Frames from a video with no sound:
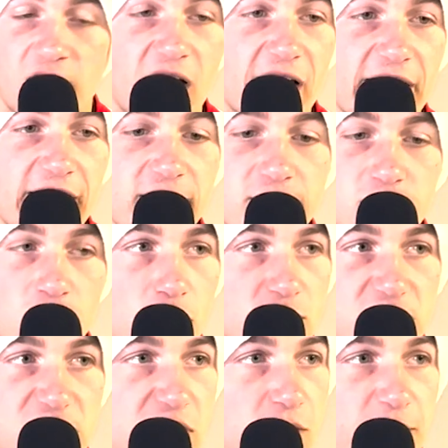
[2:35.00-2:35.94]
I
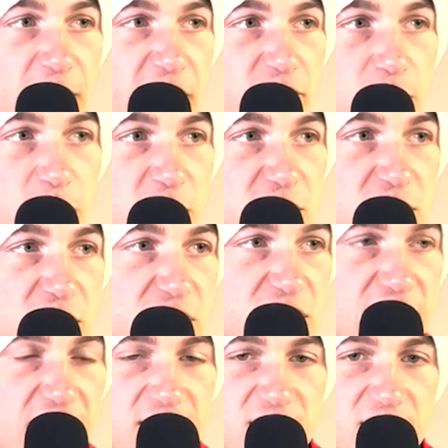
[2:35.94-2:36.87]
don't see him having much
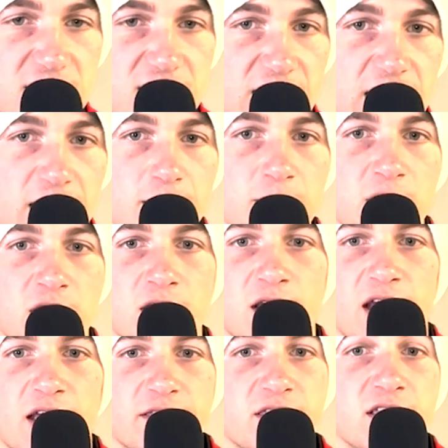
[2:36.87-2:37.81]
success this game.
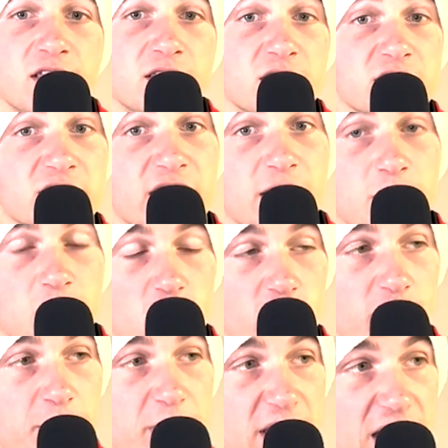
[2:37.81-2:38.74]
I think this game
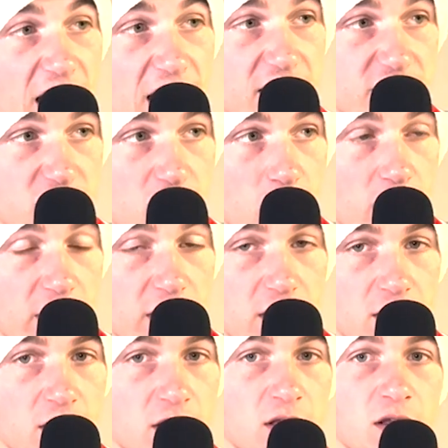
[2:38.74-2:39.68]
could be high
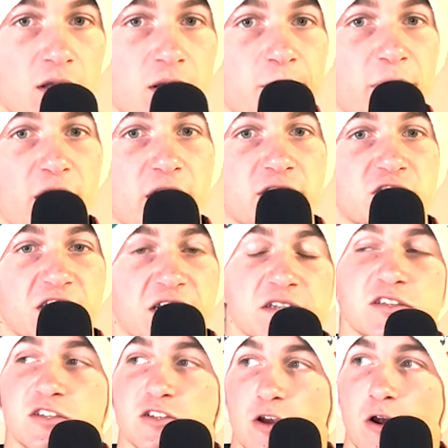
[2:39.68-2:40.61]
scoring, but
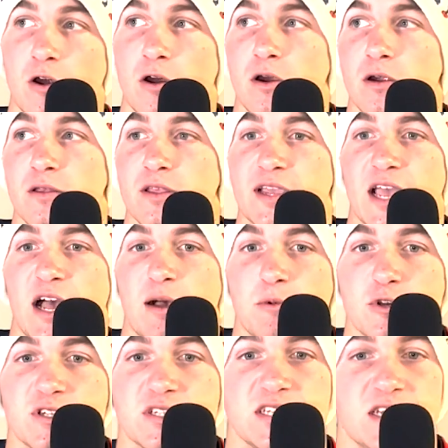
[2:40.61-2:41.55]
chances are the
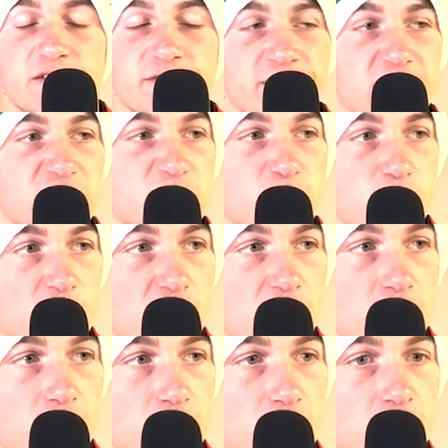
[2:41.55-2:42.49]
Cowboys defense
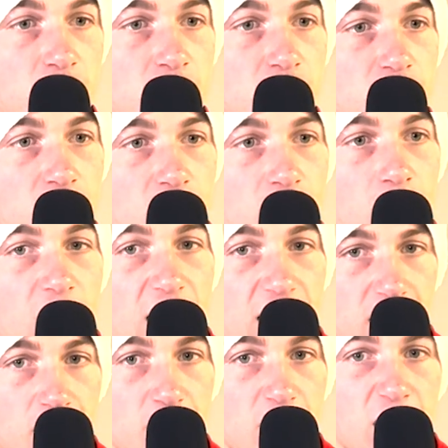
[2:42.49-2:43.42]
will
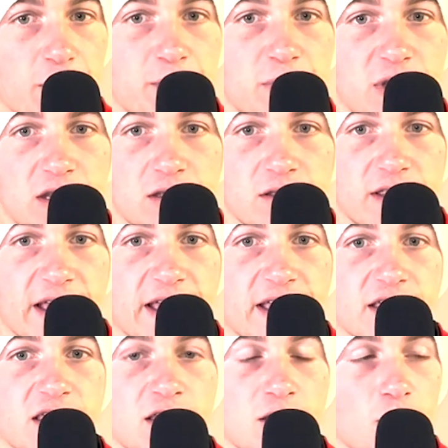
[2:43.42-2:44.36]
lock him up, being
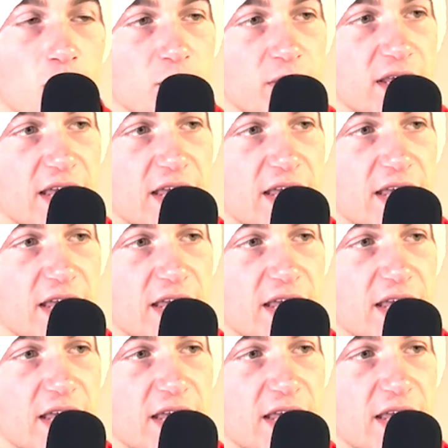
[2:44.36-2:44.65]
that he only